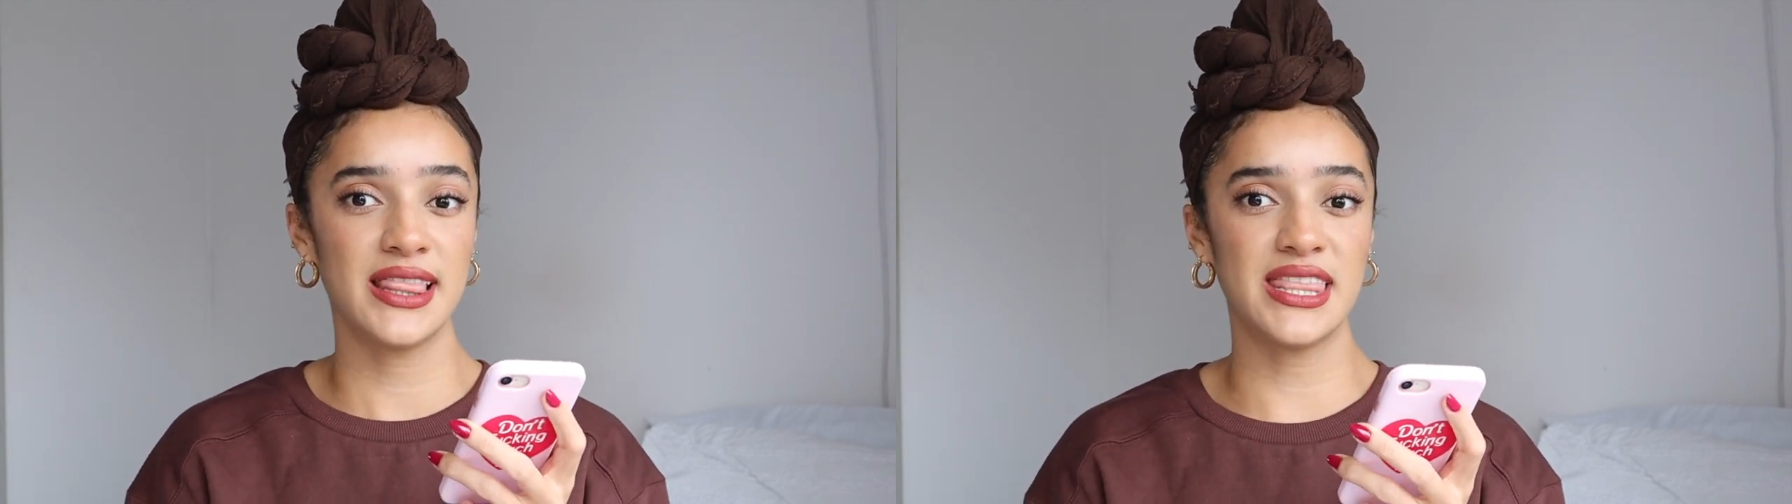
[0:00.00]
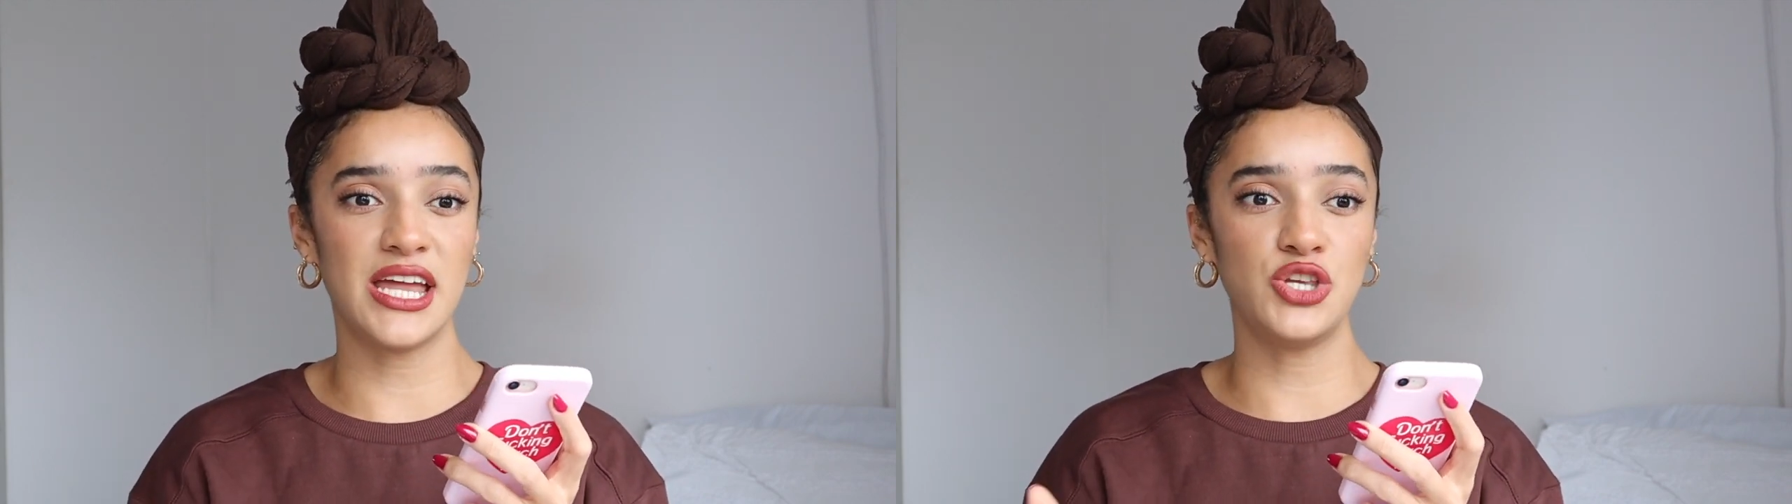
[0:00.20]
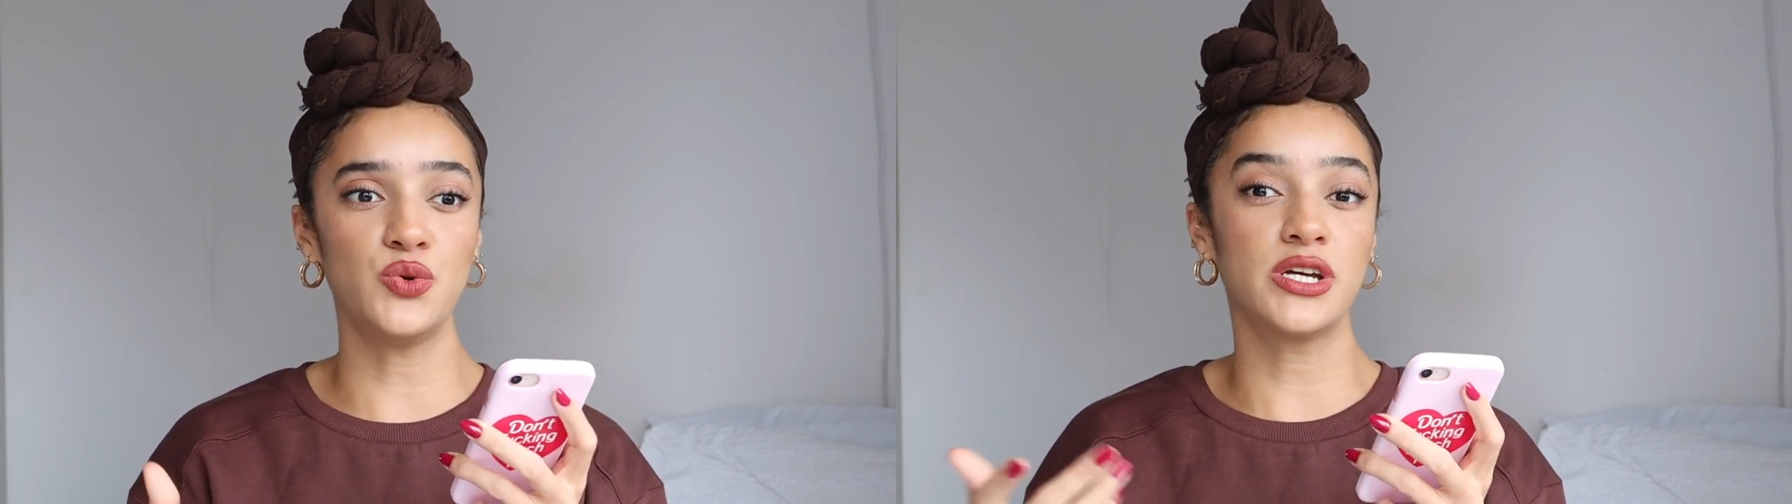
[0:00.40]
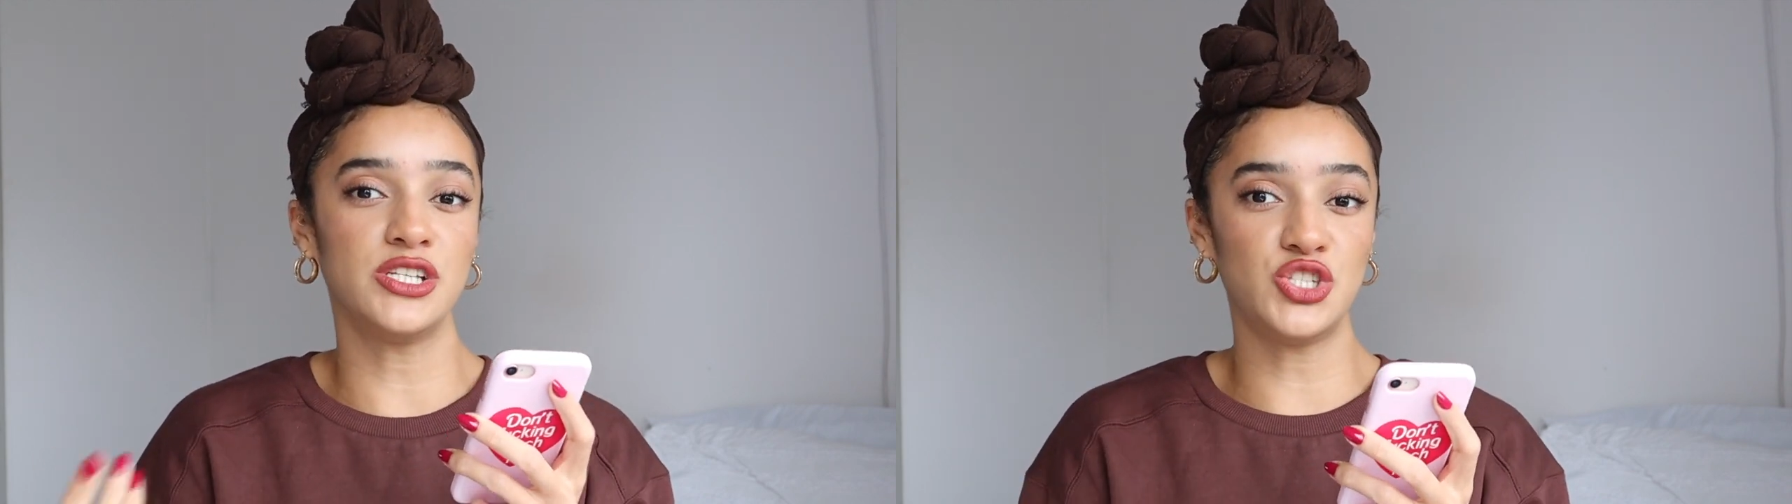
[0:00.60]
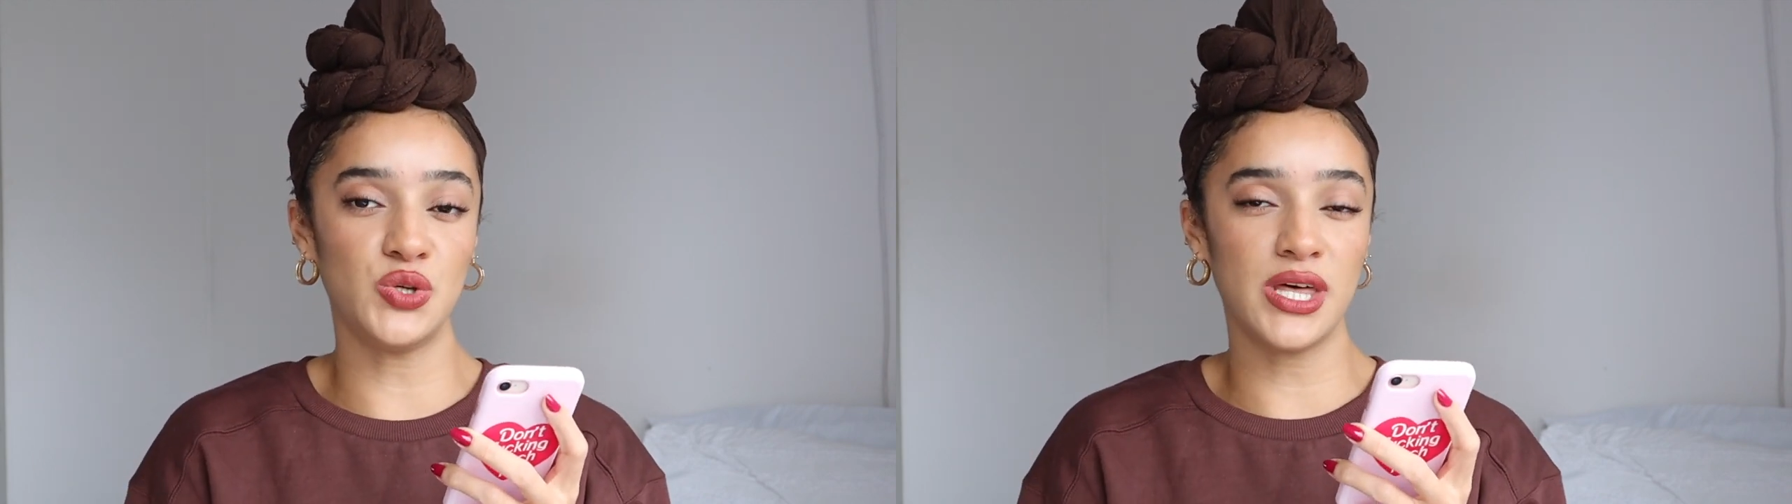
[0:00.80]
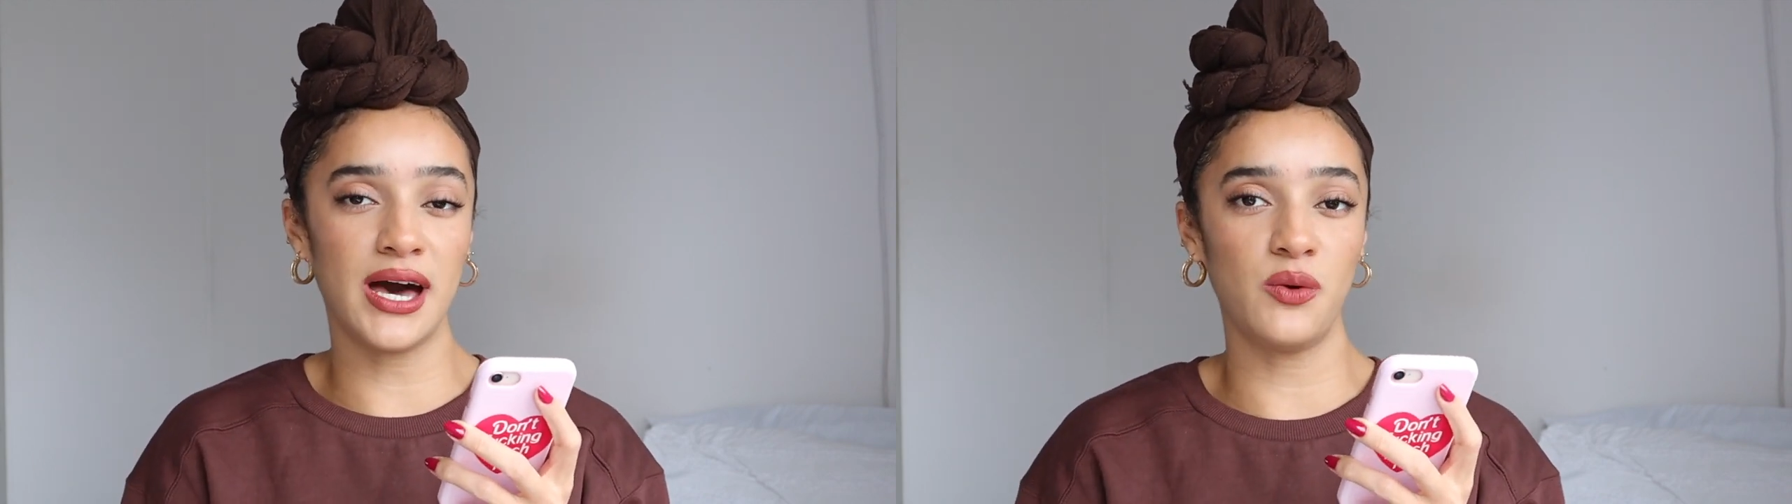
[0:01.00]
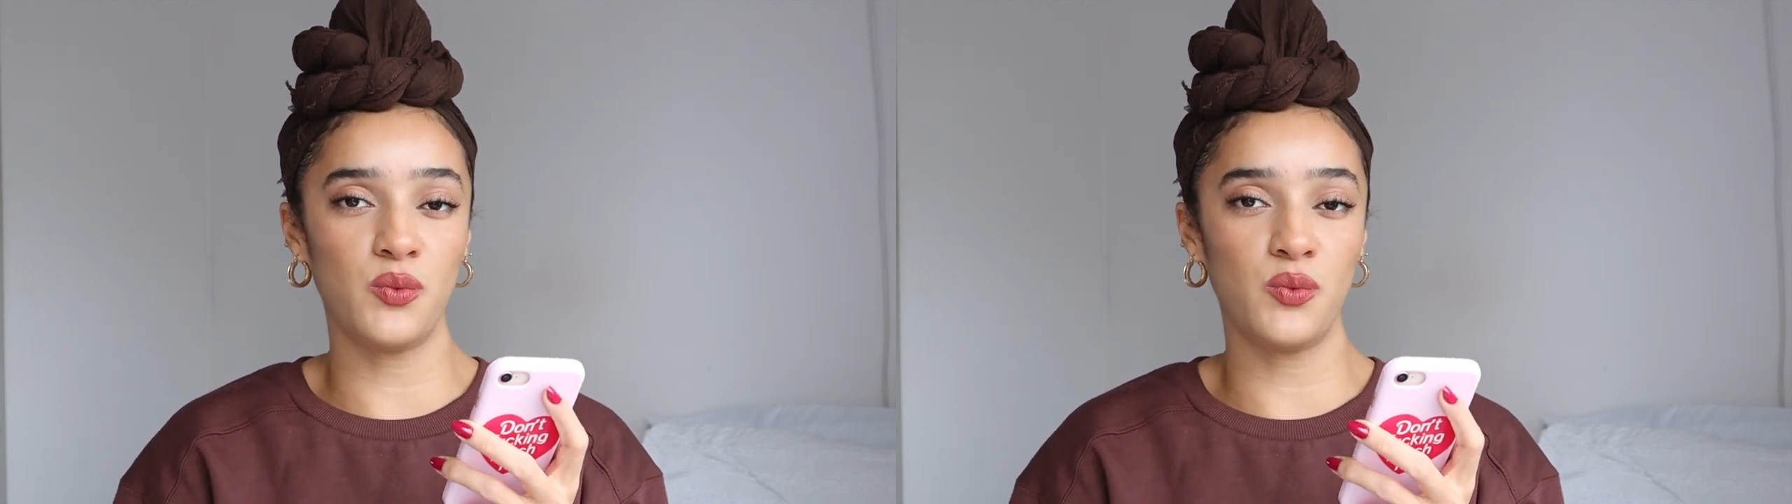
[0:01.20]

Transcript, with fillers: then you can do that